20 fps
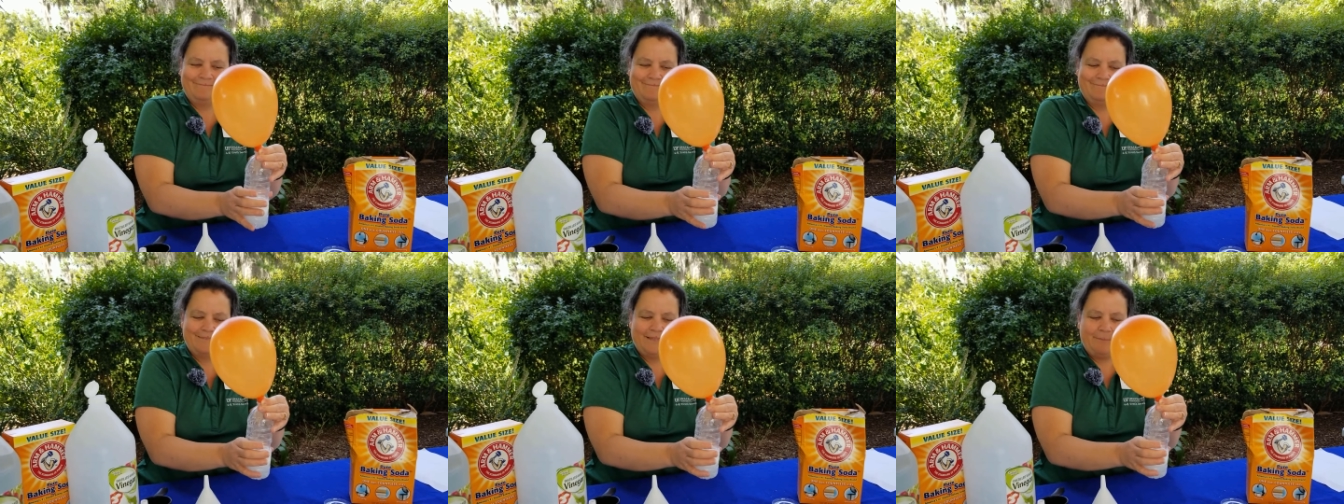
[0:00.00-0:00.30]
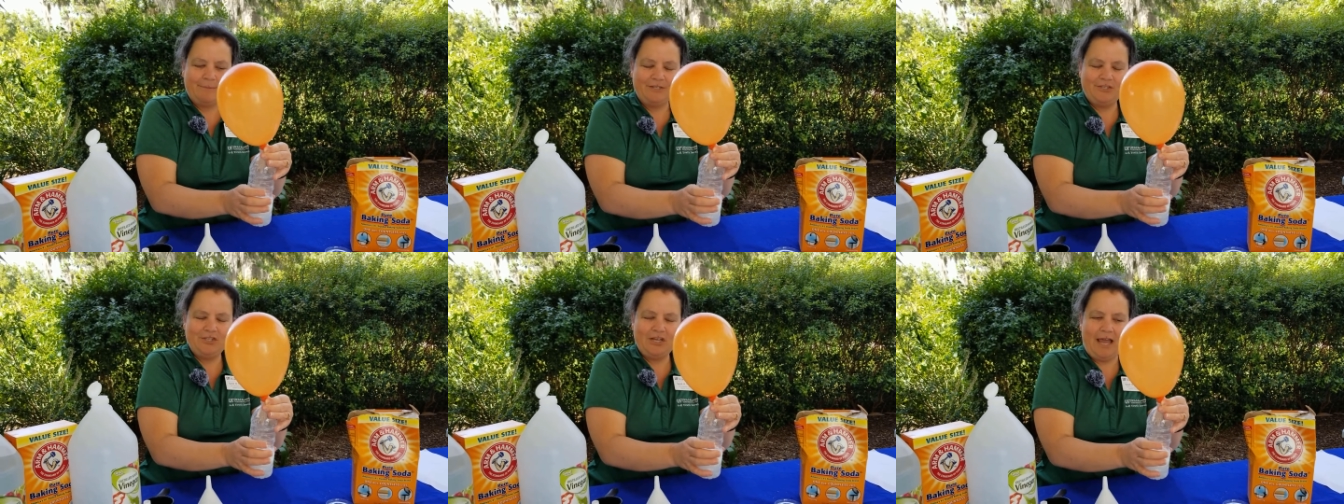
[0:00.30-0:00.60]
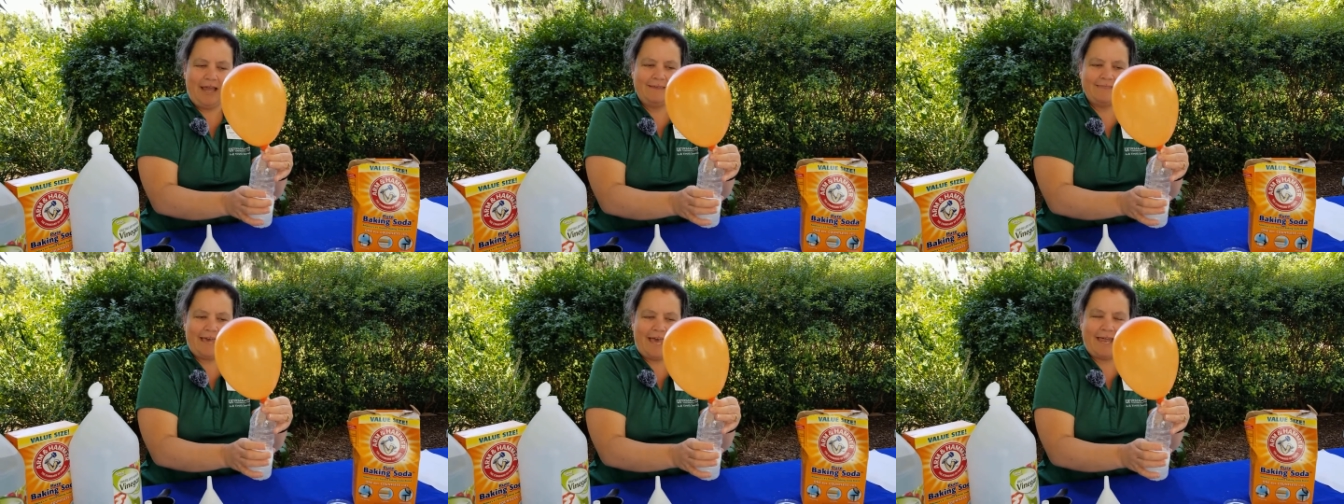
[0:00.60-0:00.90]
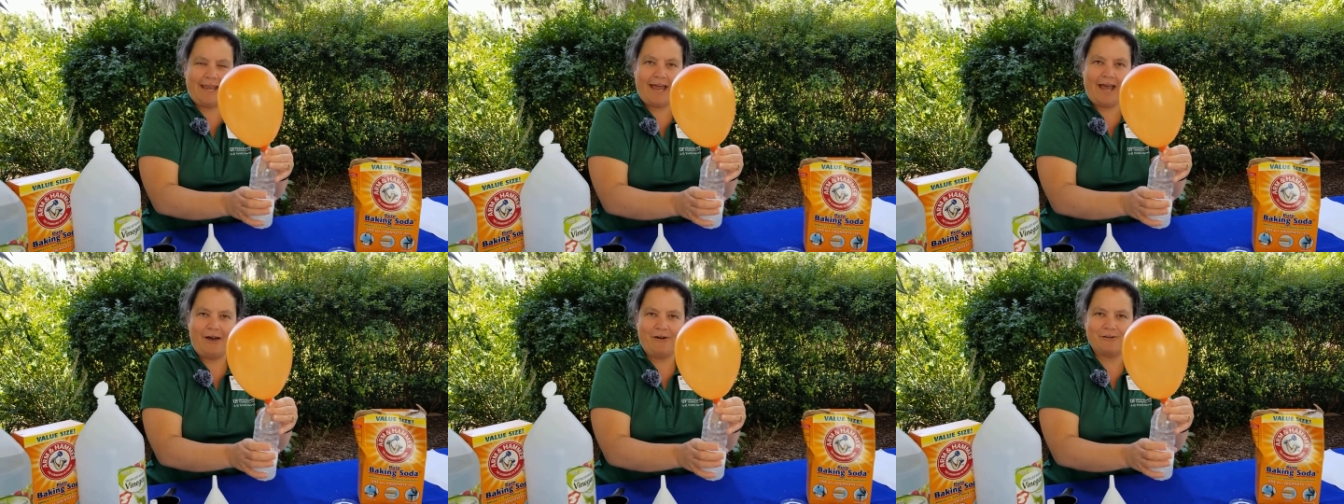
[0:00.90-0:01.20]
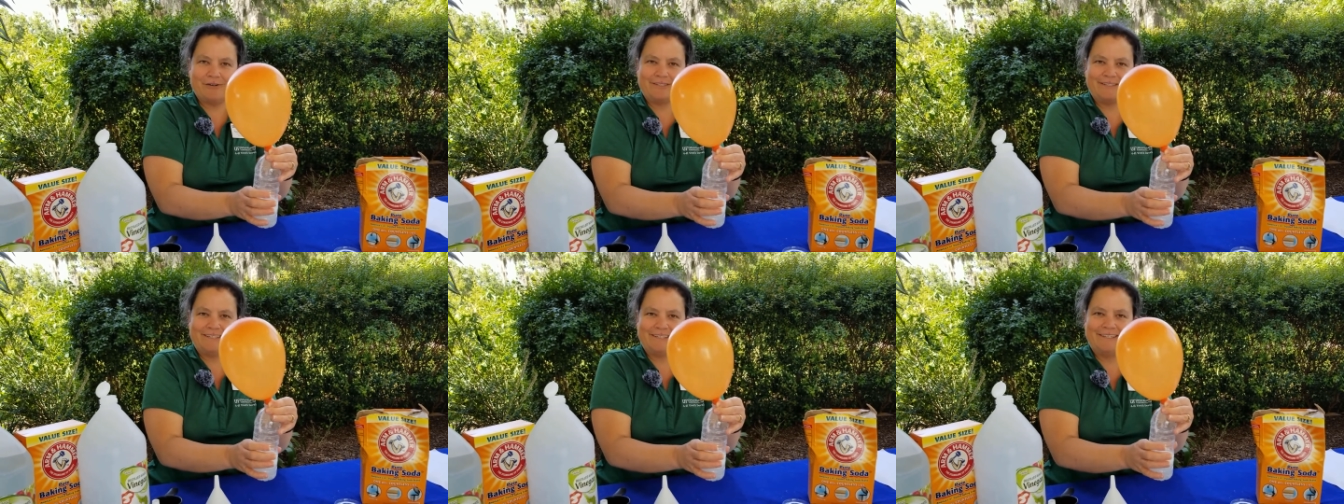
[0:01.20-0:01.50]
But check that
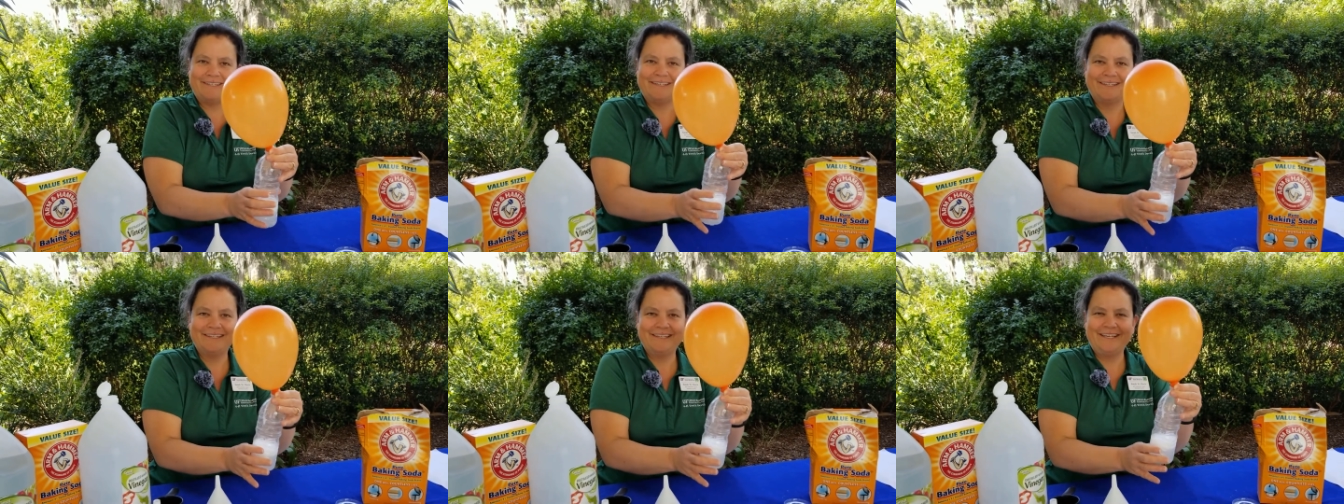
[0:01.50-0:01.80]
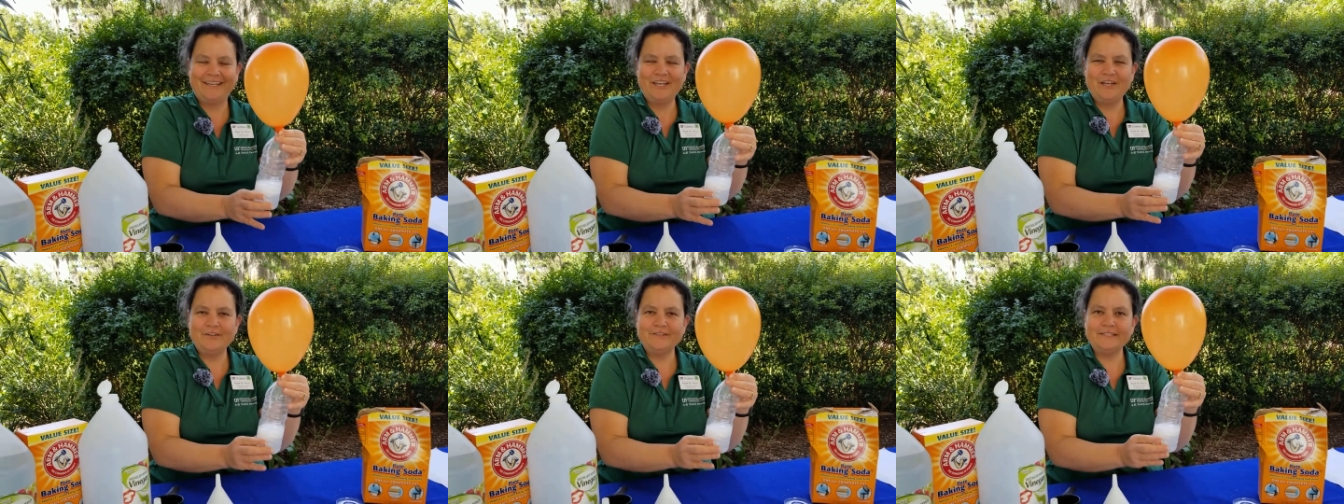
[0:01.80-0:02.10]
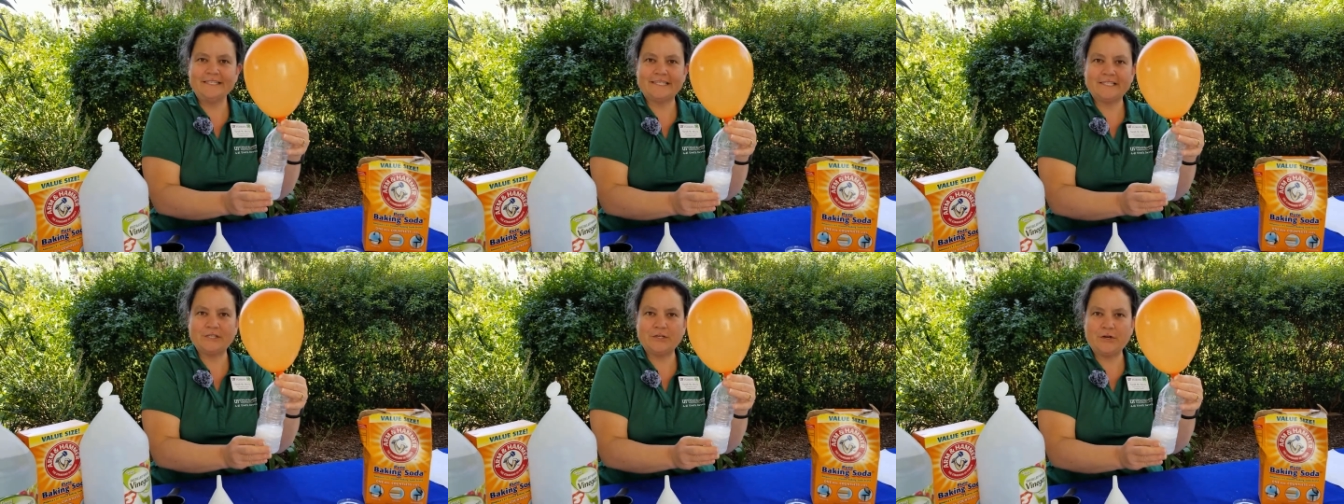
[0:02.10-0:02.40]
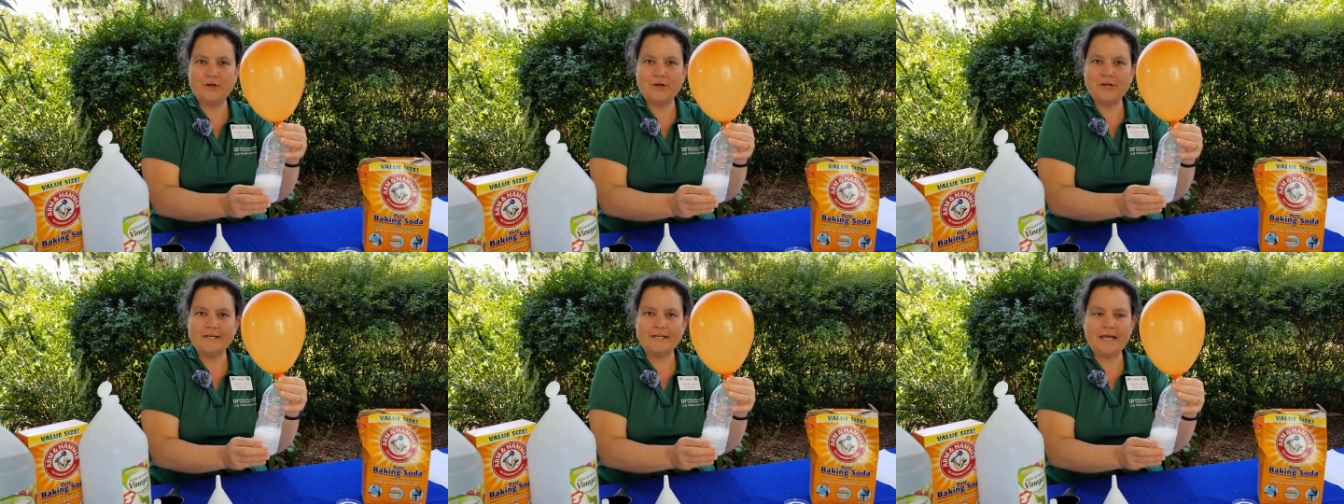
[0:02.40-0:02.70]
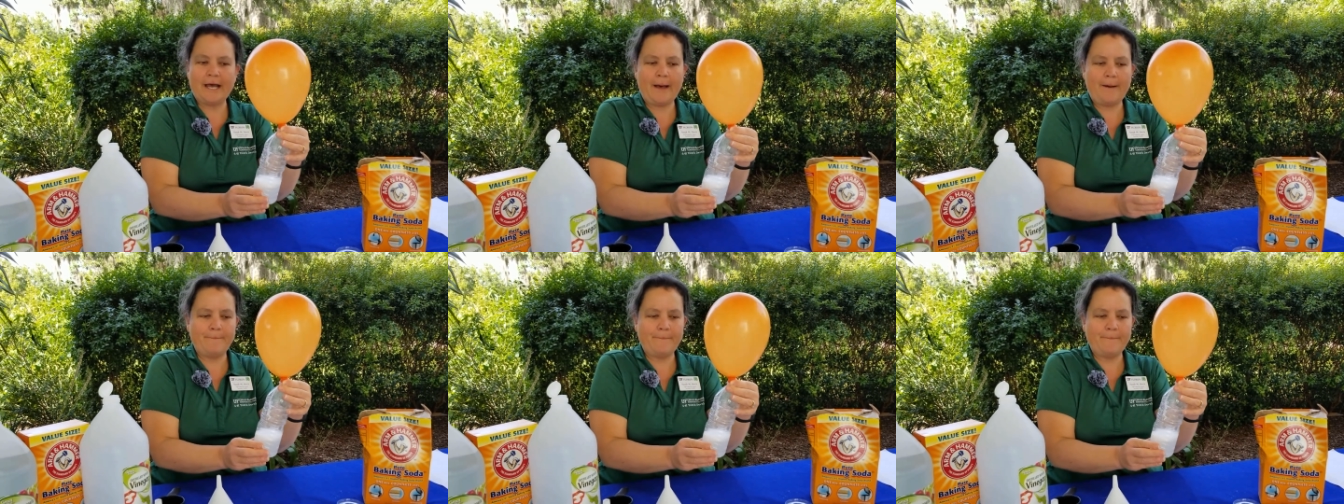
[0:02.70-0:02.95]
out. You just learned